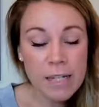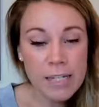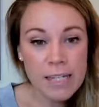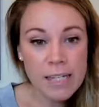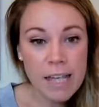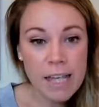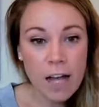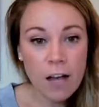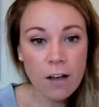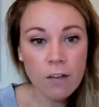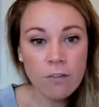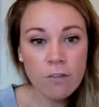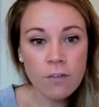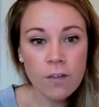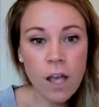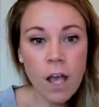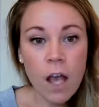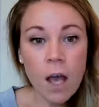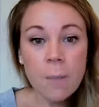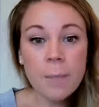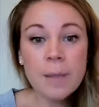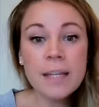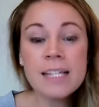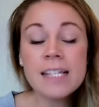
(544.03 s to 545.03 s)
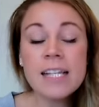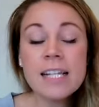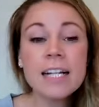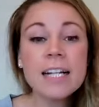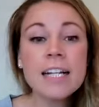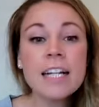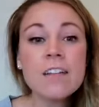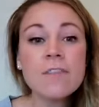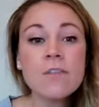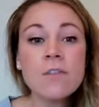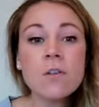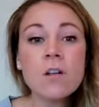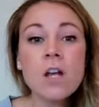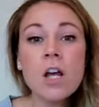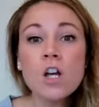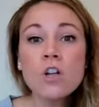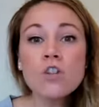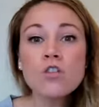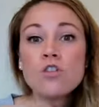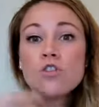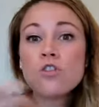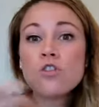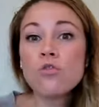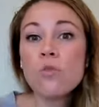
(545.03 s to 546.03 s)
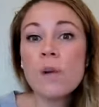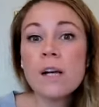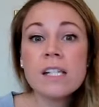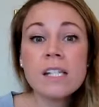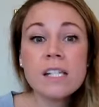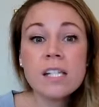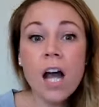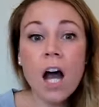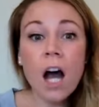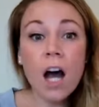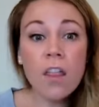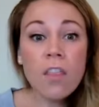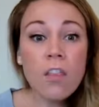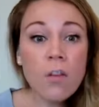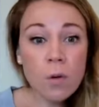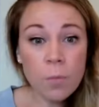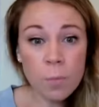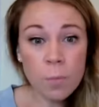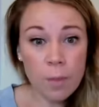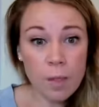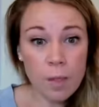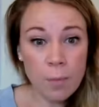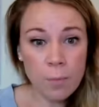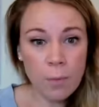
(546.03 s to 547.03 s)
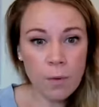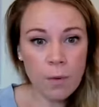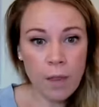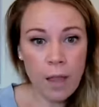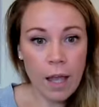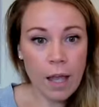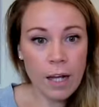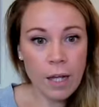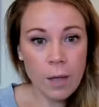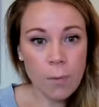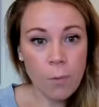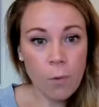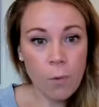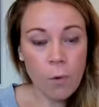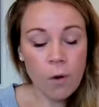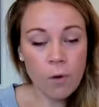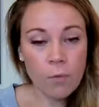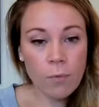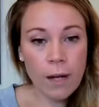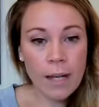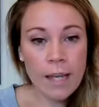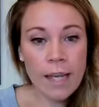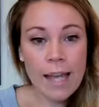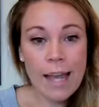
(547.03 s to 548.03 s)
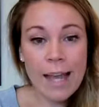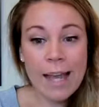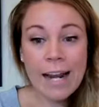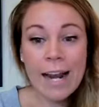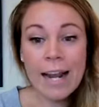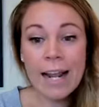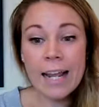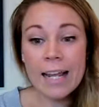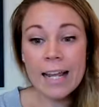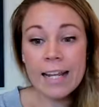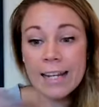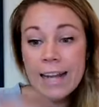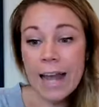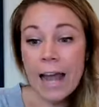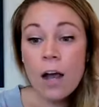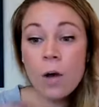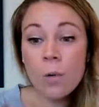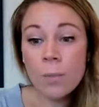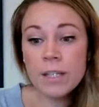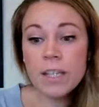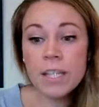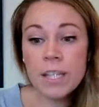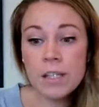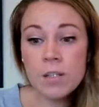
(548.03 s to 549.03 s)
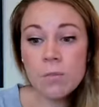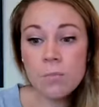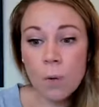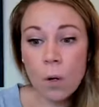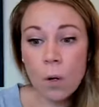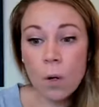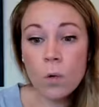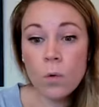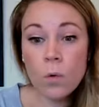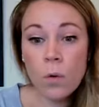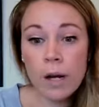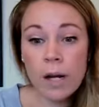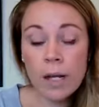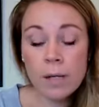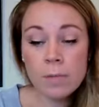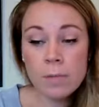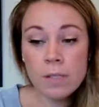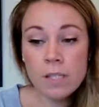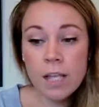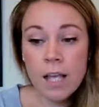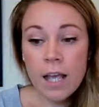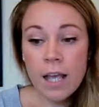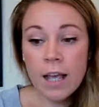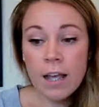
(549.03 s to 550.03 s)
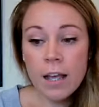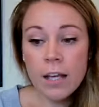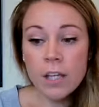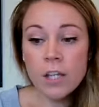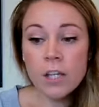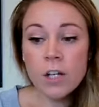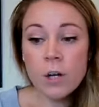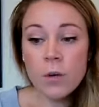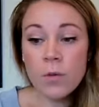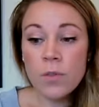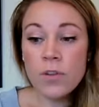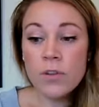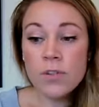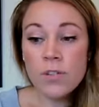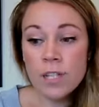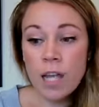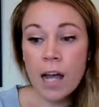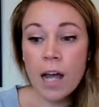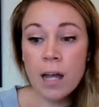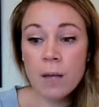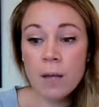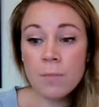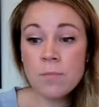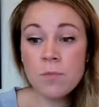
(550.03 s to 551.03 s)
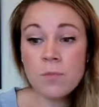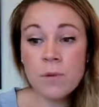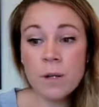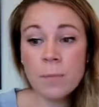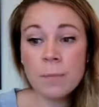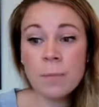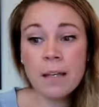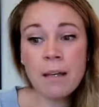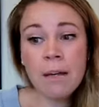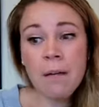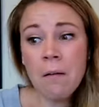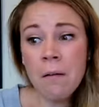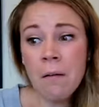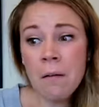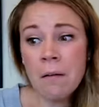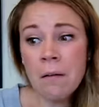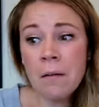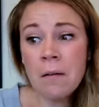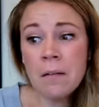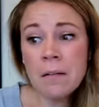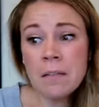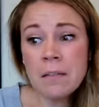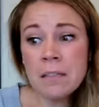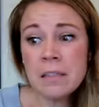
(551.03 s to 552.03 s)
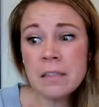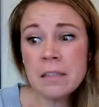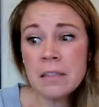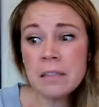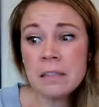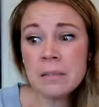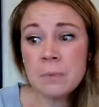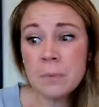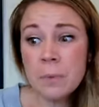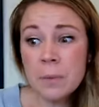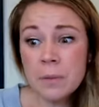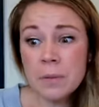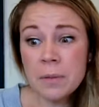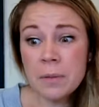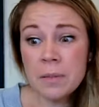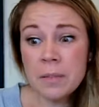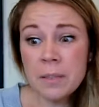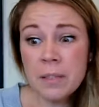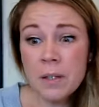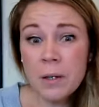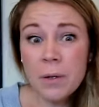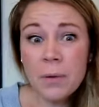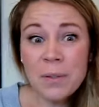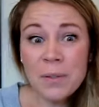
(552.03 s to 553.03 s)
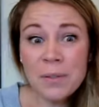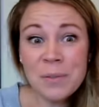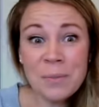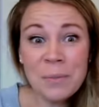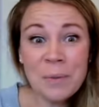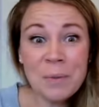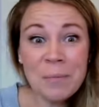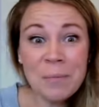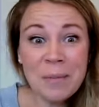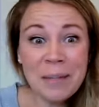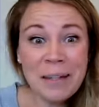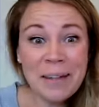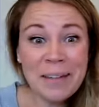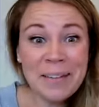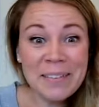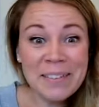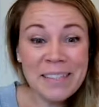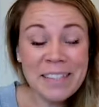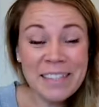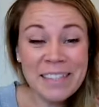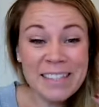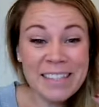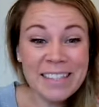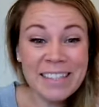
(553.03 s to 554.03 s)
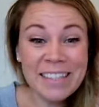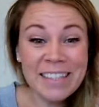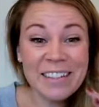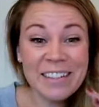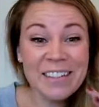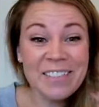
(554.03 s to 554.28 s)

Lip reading: myself, because I didn't even trust other people anymore, right? And now in these programs, there's times when I'm like, oh, is what my coach is,